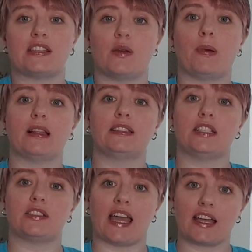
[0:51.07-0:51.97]
is the
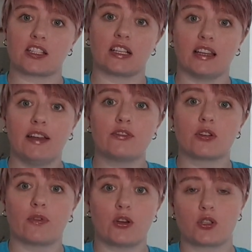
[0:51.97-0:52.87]
ability to actually
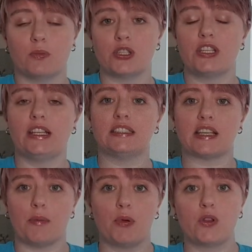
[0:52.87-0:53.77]
lift your virtual
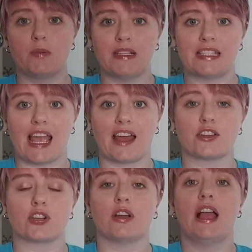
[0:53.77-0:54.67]
machines and put them into
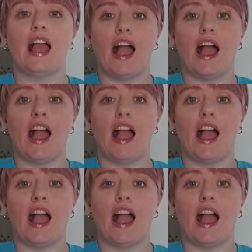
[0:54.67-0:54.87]
Azure